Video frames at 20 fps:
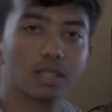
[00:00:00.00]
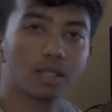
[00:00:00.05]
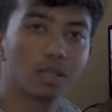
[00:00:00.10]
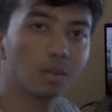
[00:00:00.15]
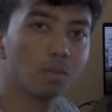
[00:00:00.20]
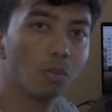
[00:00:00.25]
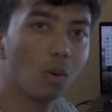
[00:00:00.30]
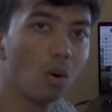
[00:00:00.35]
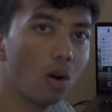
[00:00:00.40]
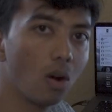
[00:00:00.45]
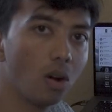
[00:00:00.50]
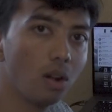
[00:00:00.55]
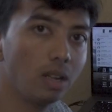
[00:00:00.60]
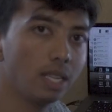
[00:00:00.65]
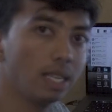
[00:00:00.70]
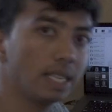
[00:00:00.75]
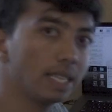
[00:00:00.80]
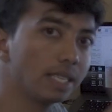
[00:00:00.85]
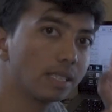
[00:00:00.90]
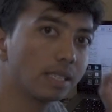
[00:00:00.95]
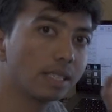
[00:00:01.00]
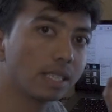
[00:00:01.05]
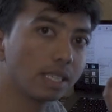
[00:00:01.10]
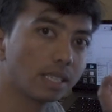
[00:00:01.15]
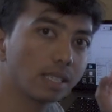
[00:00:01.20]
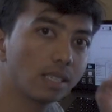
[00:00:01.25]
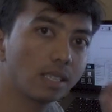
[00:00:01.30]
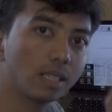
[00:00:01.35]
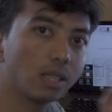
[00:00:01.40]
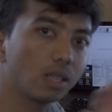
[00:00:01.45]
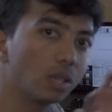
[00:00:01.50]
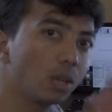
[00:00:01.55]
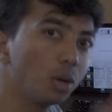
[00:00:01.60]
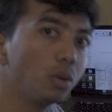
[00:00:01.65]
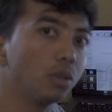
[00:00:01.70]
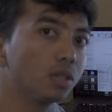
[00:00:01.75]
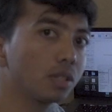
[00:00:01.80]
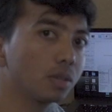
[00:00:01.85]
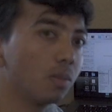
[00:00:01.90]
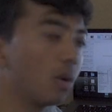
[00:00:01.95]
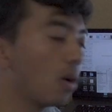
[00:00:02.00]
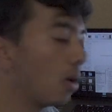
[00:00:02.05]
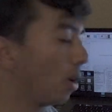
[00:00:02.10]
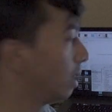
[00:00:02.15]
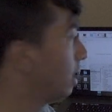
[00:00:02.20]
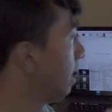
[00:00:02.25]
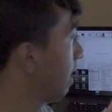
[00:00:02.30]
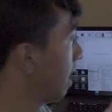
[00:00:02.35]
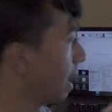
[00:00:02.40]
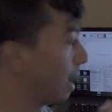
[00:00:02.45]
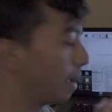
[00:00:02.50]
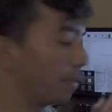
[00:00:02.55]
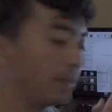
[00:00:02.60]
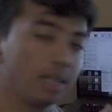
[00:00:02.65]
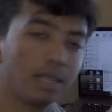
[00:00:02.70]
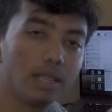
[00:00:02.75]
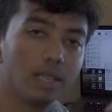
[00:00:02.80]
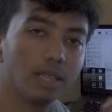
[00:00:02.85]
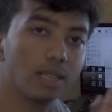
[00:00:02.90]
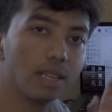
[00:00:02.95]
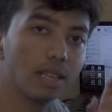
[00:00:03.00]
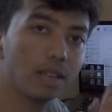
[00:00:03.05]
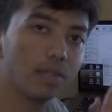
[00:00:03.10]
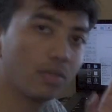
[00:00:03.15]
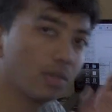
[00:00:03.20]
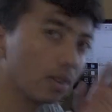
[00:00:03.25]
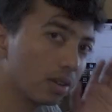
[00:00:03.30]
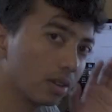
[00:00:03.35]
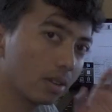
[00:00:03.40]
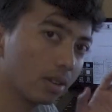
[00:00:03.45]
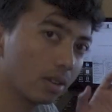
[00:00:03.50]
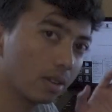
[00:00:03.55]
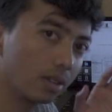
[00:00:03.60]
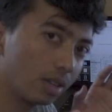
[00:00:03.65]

small is just too small. I mean, if you're